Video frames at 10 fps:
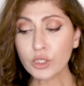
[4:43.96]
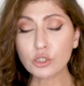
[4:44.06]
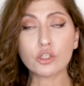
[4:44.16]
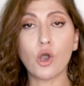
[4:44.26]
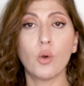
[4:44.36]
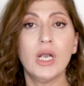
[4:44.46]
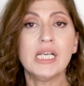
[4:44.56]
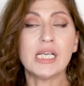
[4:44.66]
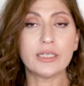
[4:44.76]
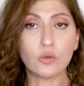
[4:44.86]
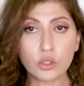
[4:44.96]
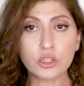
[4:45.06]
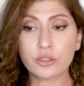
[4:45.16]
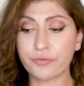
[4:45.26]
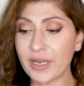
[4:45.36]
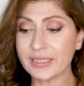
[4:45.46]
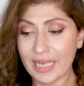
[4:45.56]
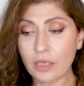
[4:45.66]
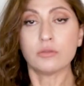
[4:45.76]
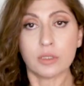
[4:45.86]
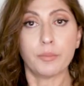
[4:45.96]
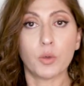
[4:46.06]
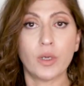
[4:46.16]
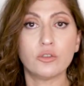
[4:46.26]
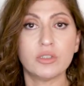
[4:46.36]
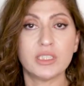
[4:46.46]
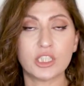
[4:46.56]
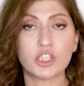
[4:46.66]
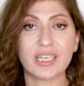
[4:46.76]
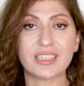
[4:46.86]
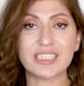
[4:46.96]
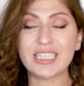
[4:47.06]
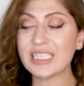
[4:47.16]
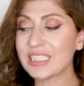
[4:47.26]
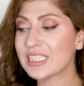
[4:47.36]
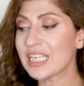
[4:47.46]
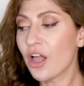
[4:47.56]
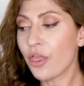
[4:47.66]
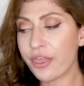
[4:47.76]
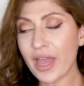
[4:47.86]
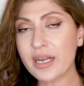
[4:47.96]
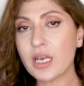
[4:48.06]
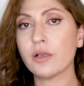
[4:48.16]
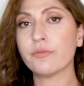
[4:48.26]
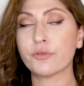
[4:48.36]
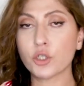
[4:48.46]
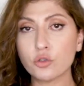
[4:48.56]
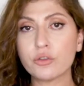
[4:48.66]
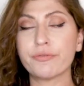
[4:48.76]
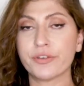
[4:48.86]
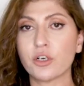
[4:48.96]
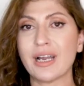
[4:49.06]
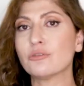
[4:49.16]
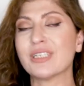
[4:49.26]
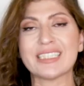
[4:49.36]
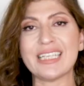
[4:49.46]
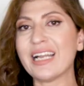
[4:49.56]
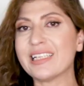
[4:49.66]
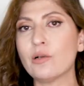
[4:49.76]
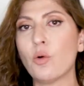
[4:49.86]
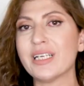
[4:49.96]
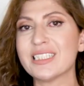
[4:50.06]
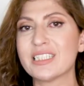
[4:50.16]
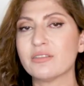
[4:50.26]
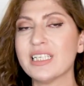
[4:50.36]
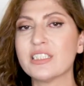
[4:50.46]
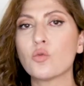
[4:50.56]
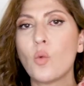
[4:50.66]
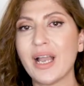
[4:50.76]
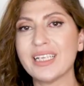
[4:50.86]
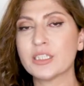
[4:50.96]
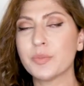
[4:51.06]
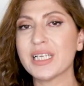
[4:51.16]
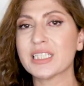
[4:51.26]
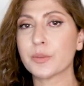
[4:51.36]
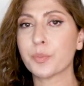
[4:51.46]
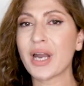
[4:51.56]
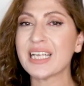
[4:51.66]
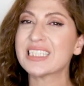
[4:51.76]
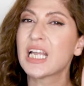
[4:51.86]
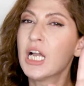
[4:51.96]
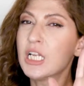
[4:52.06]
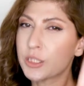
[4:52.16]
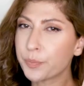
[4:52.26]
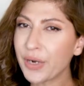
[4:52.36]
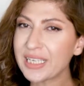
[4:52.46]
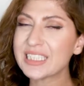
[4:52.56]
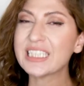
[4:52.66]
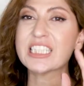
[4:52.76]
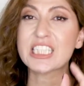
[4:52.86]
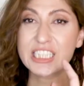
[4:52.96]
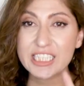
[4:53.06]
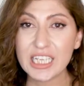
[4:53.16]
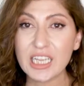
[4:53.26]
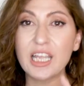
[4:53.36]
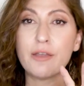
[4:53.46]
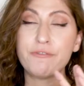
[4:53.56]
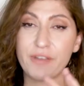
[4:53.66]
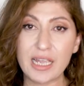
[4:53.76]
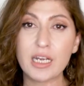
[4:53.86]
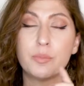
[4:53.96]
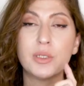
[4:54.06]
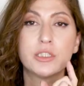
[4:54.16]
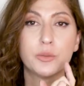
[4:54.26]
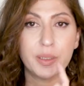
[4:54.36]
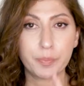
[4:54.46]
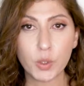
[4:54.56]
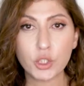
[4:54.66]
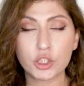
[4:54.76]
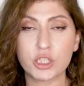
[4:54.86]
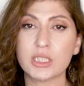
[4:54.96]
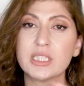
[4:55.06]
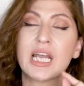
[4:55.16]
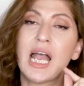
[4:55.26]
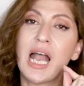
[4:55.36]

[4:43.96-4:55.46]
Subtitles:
So in order to find out, number one, you need to check the status. Then for you to figure out exactly what is the reason why it's being suppressed, it's still available to be purchased